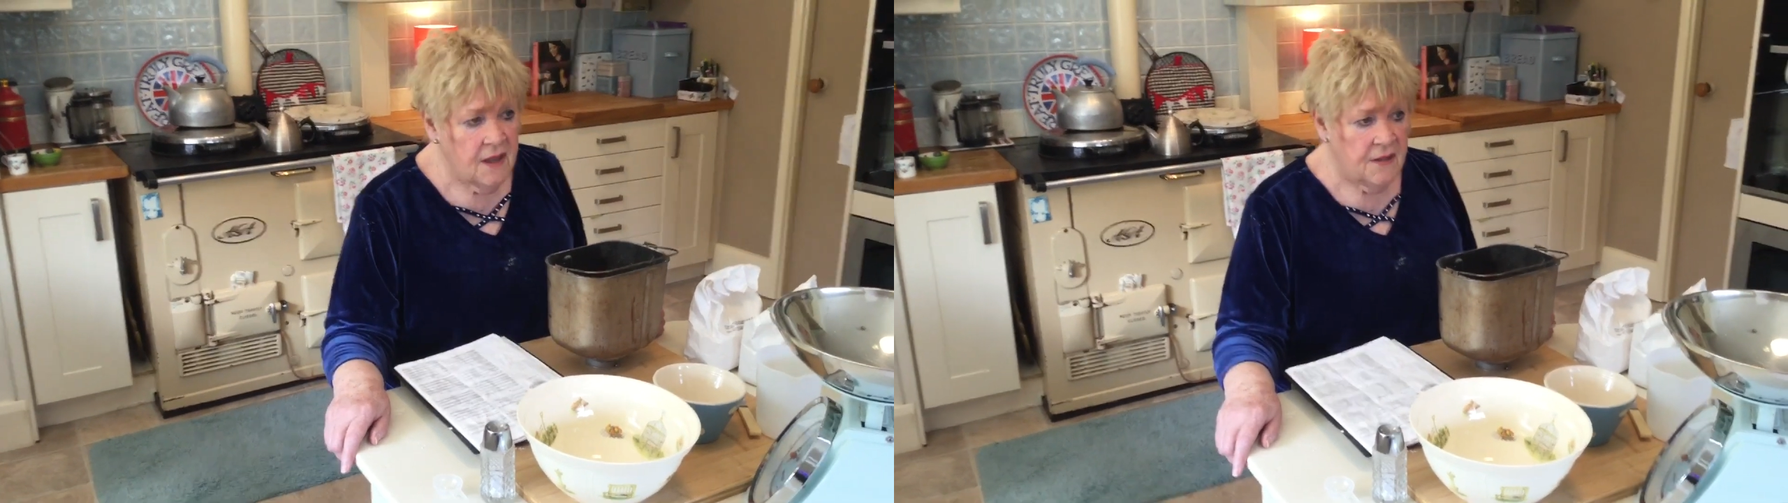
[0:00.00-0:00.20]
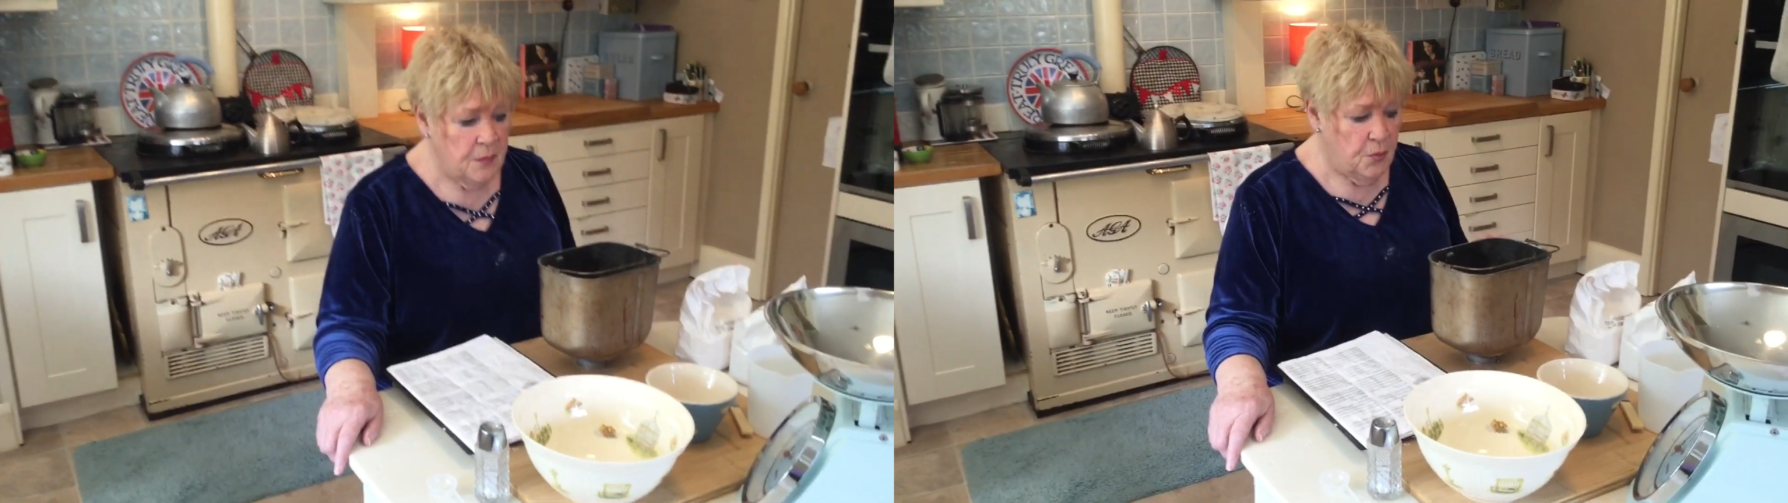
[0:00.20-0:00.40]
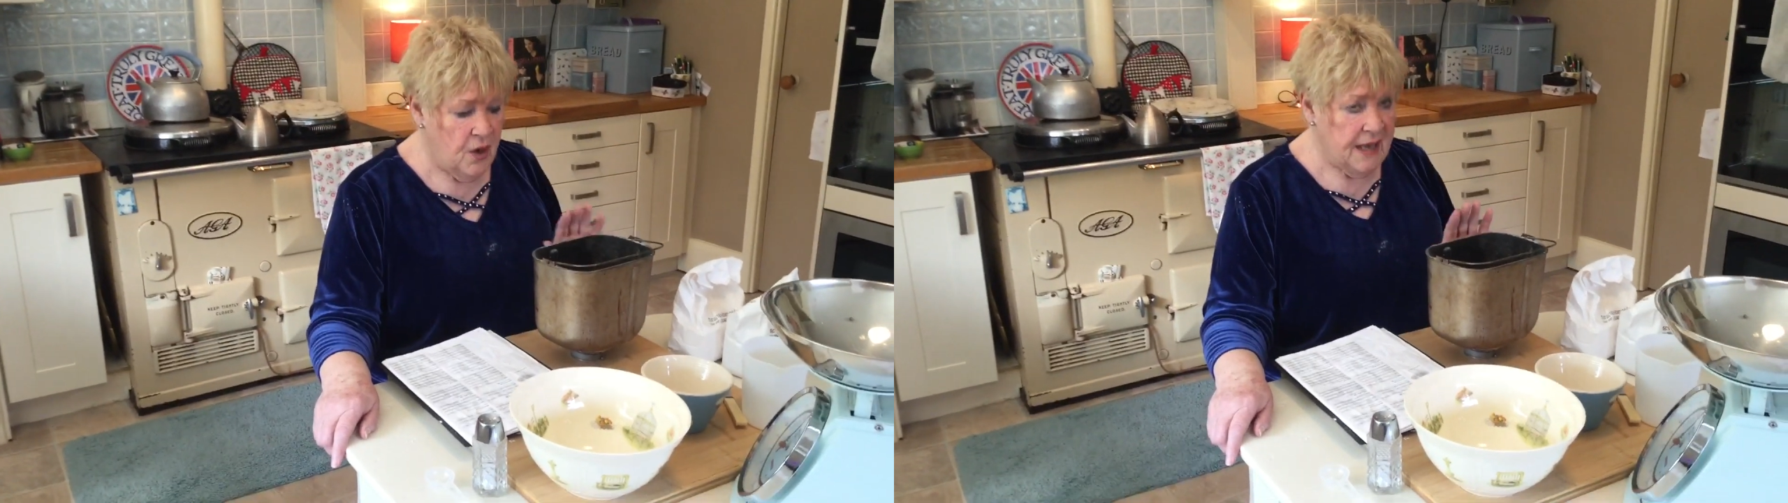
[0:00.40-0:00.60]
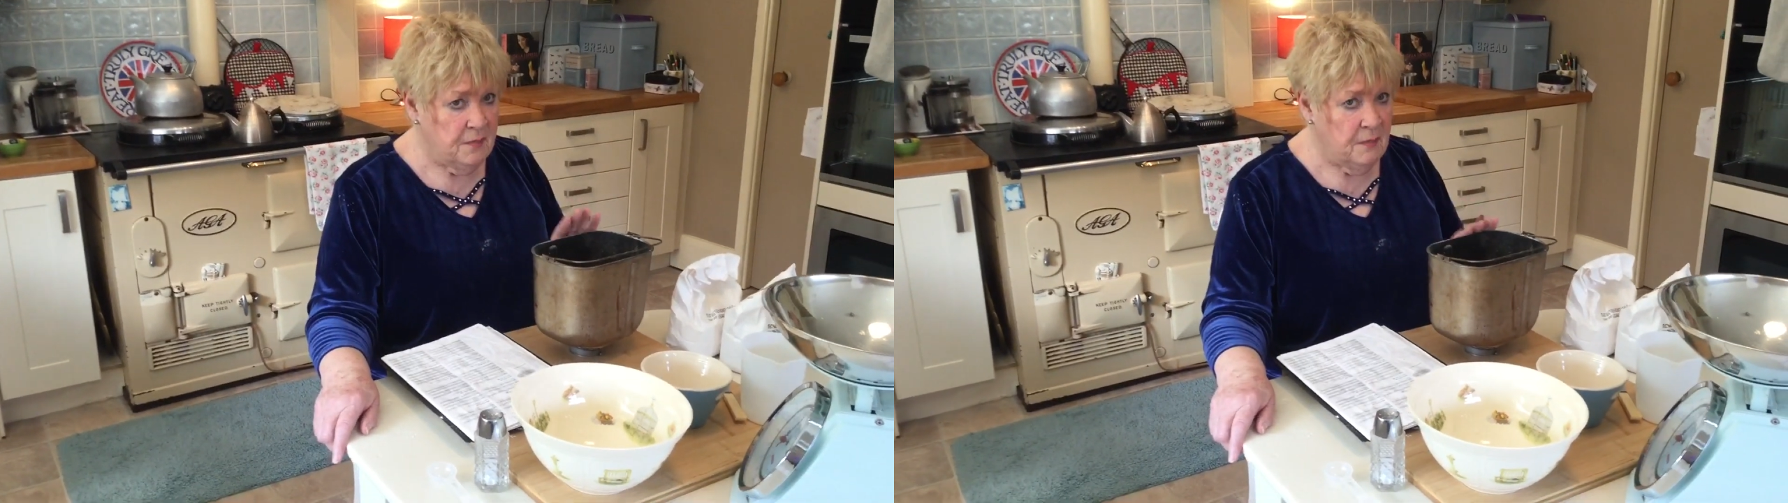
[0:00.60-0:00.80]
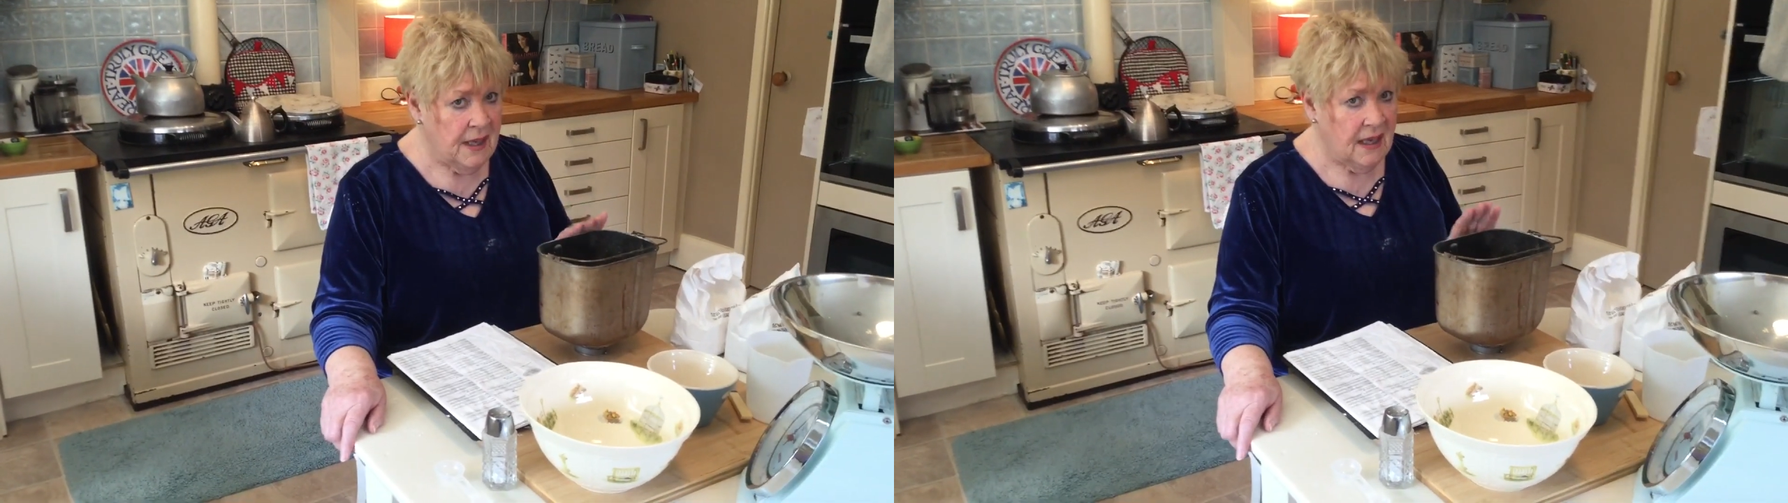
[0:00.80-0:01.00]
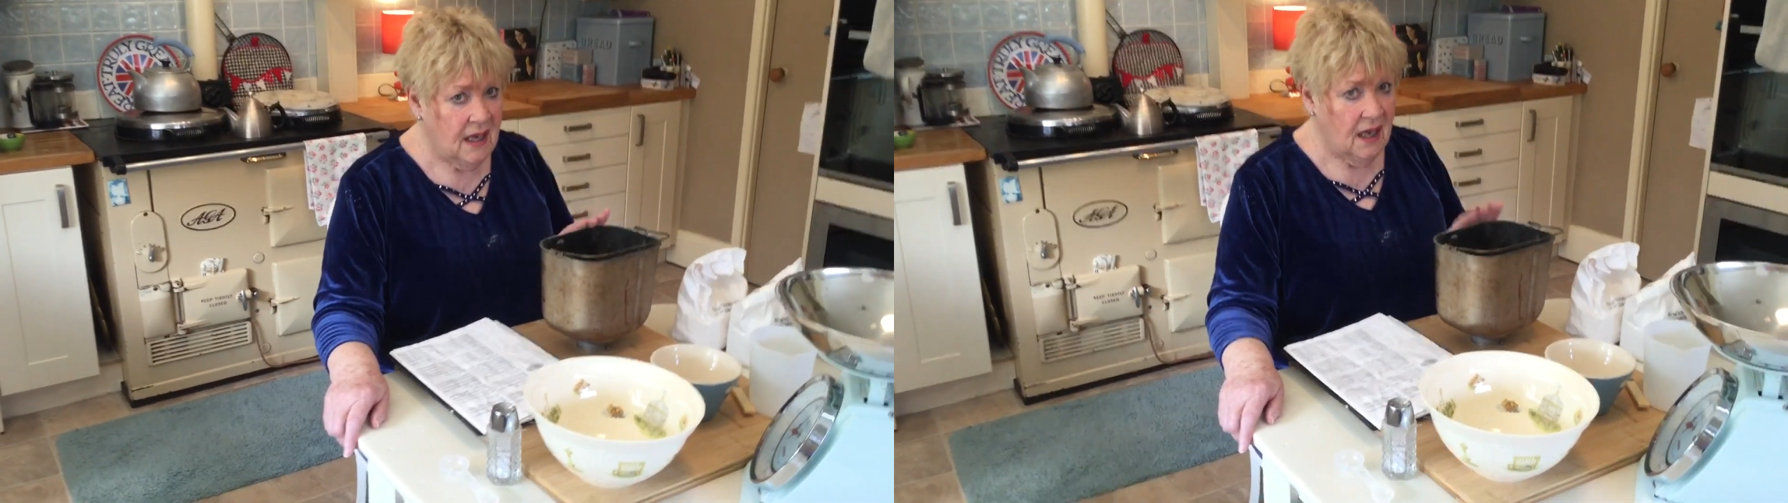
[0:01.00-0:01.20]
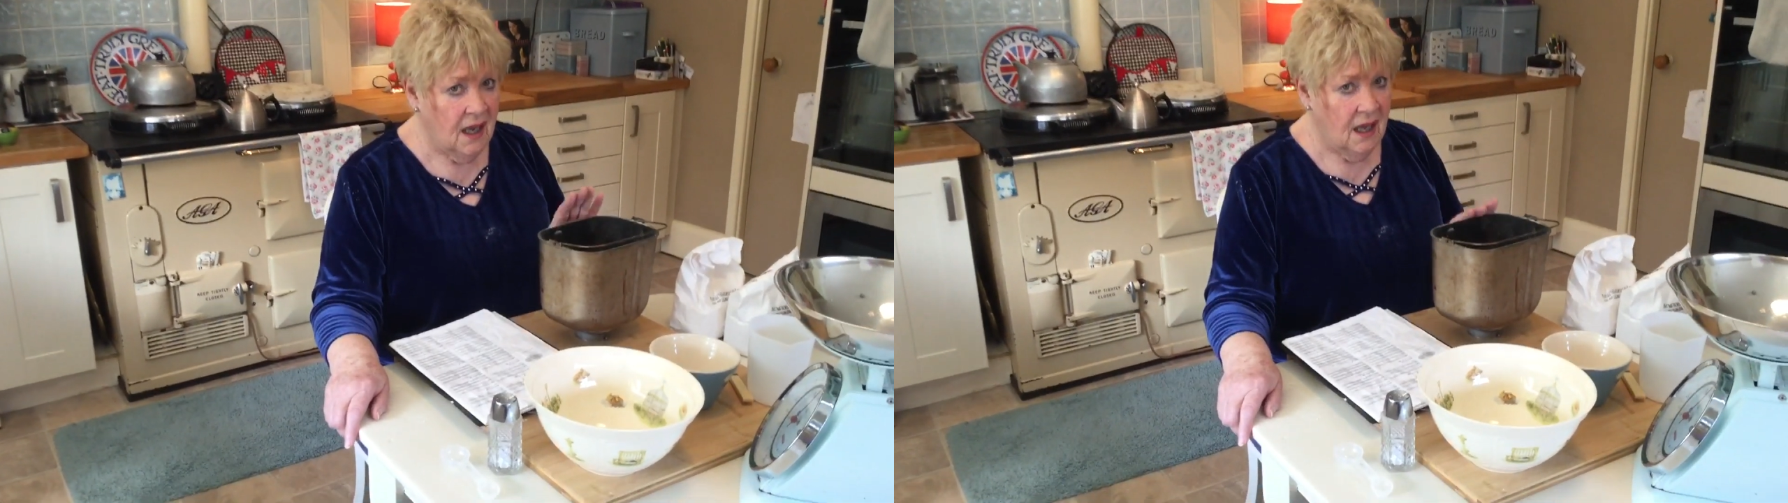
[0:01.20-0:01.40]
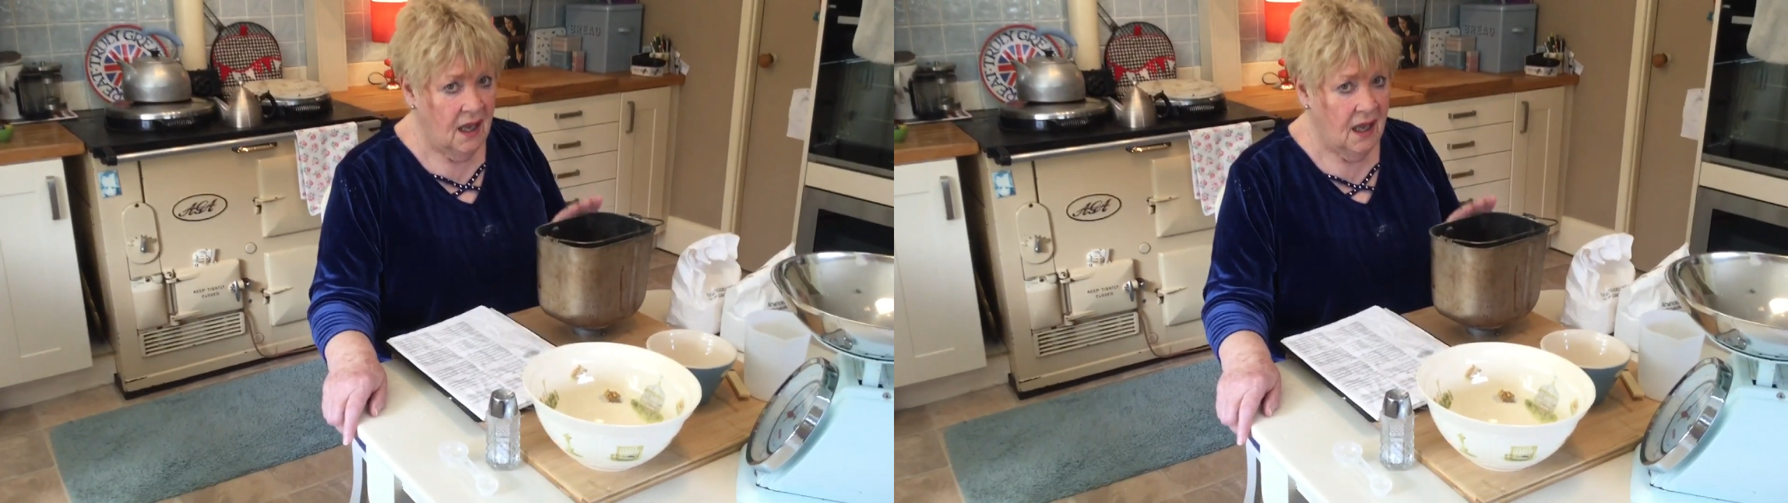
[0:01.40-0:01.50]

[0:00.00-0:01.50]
The bread maker